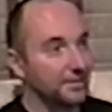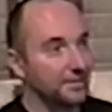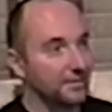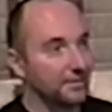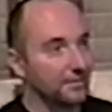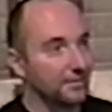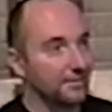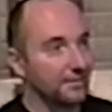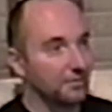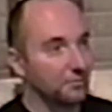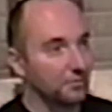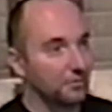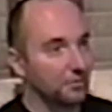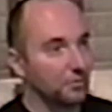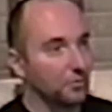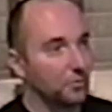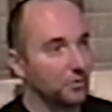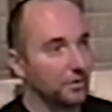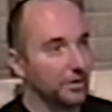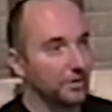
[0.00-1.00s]
because I was
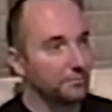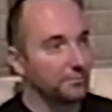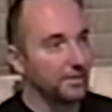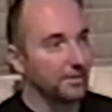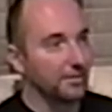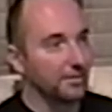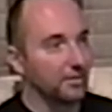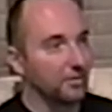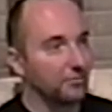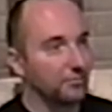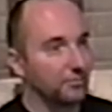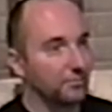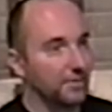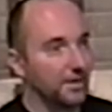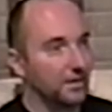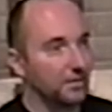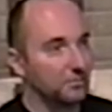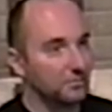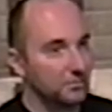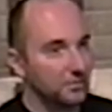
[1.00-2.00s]
so worried myself
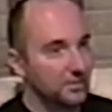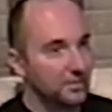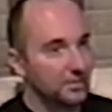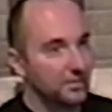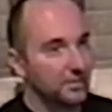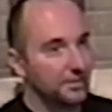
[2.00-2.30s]
about